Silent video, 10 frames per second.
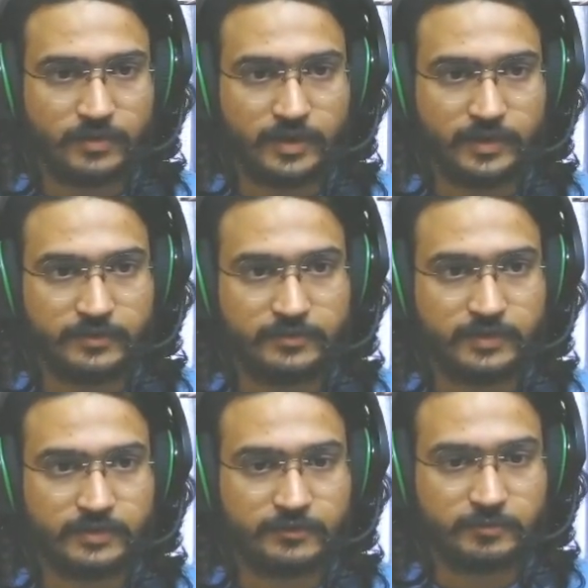right.
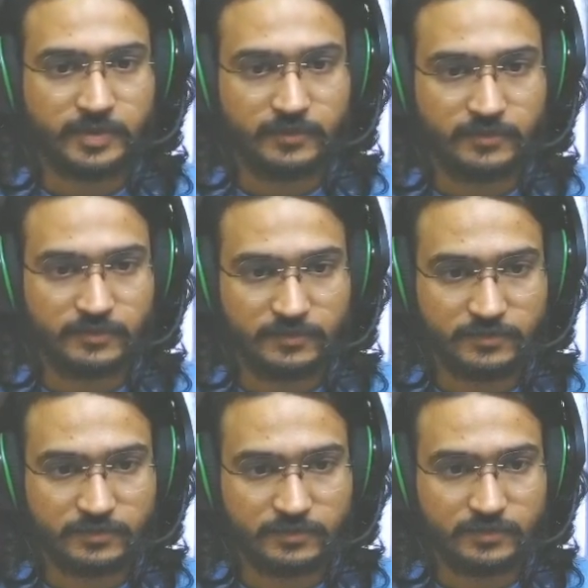That's because
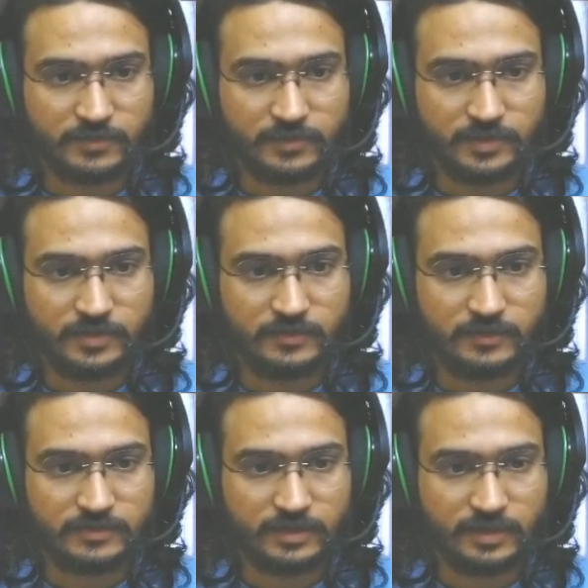in
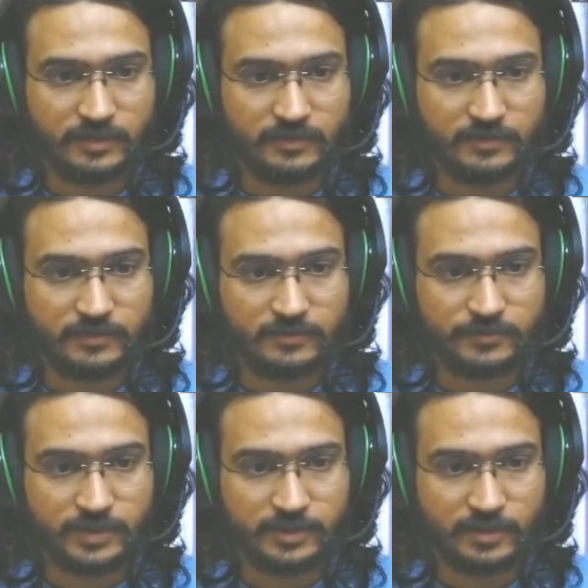this line as
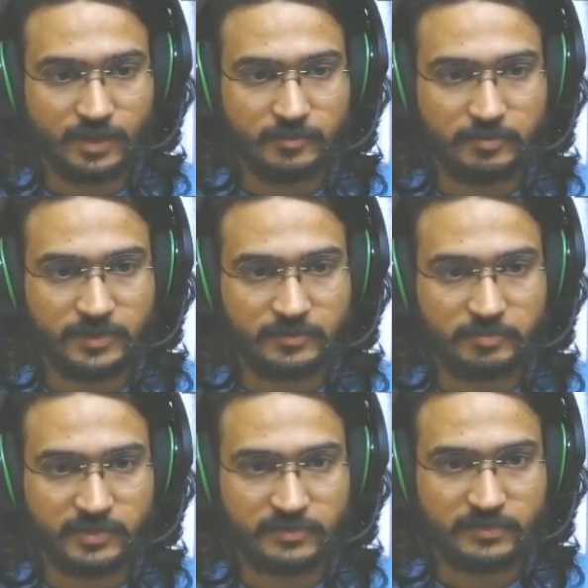well there are empty
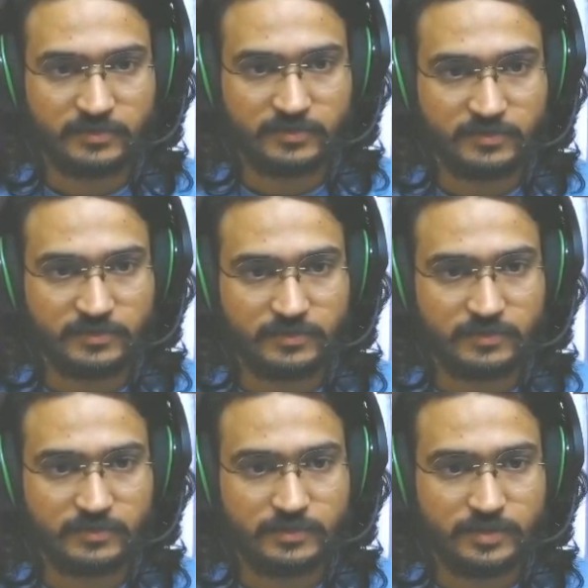spaces,
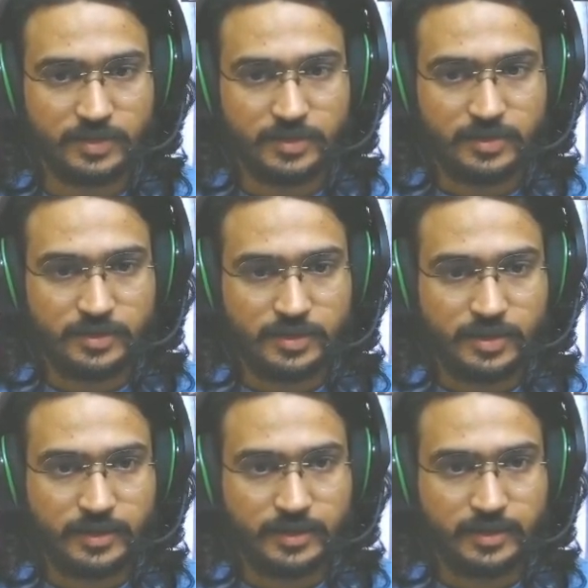
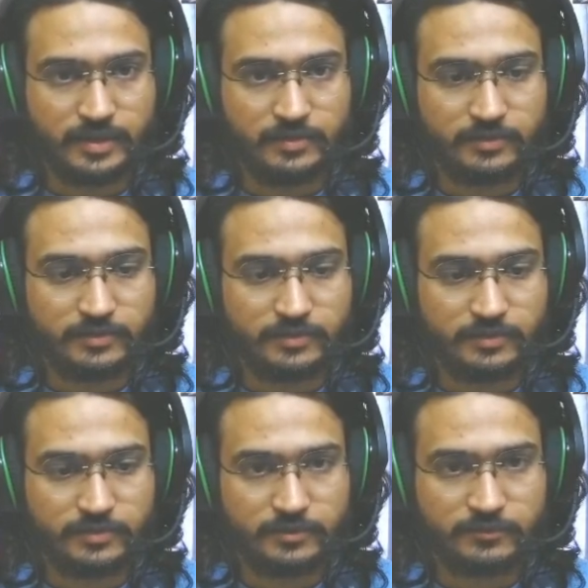and
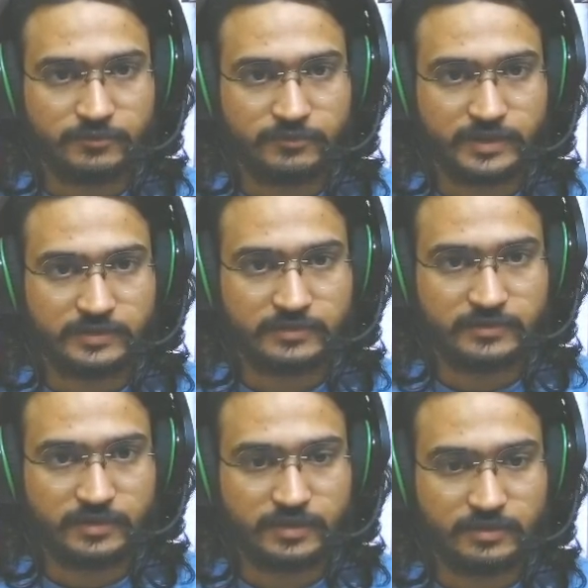to fix
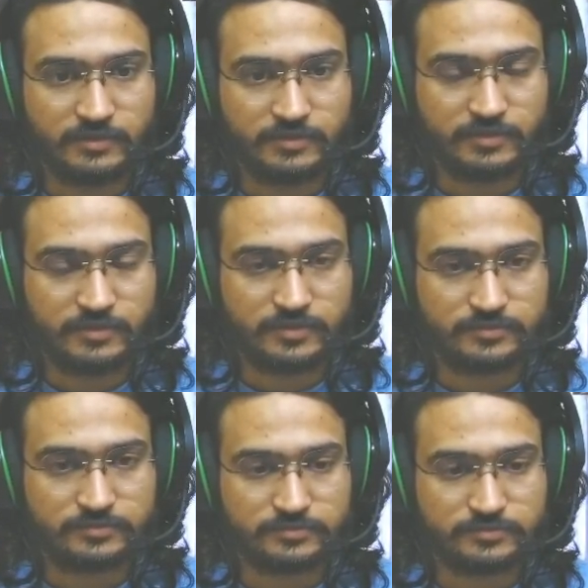that
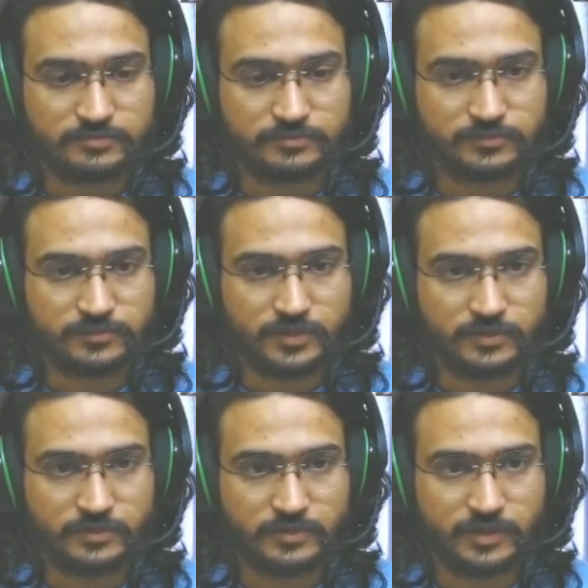we're going
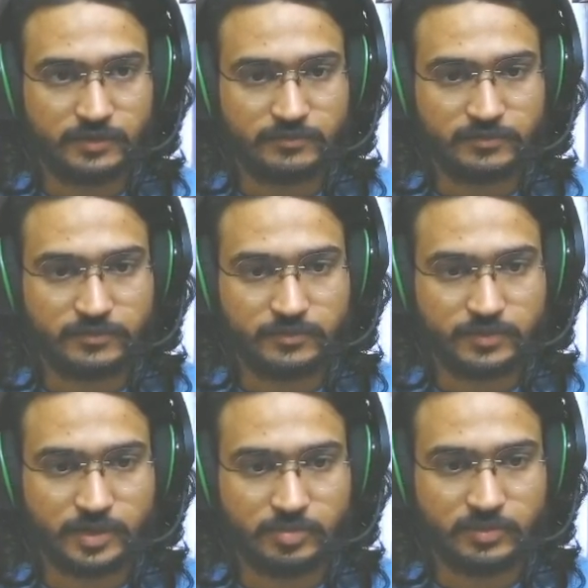to have to do a
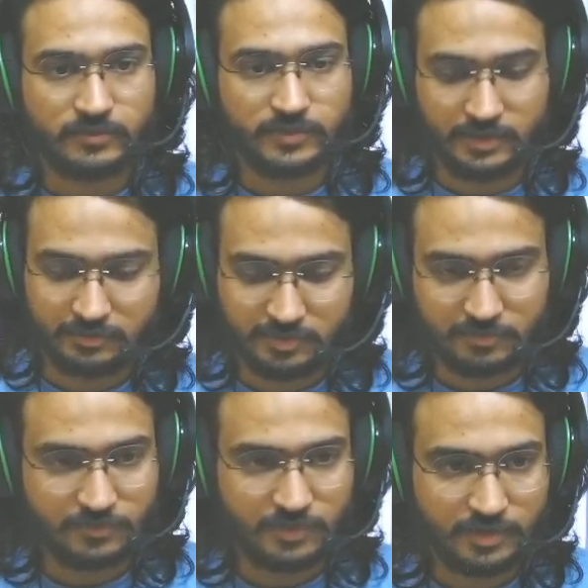couple of things, but
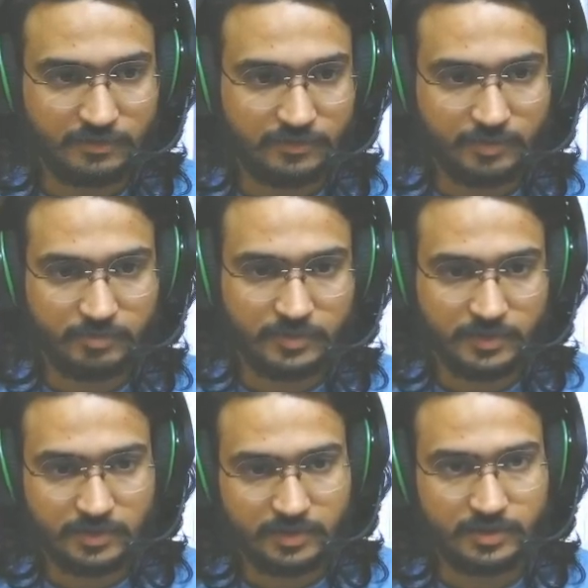for now if I put it
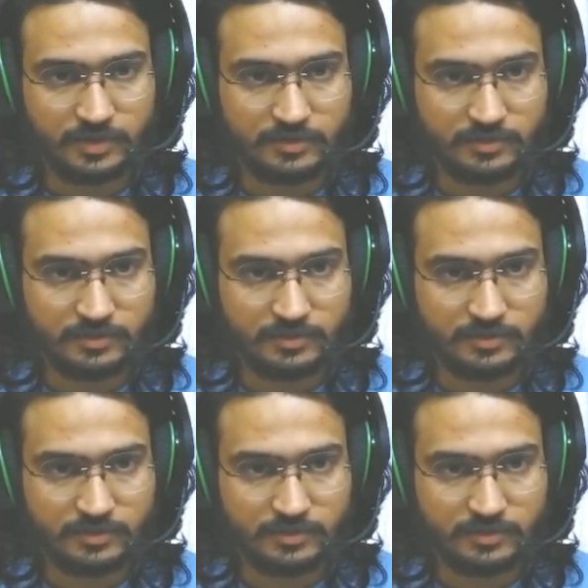here,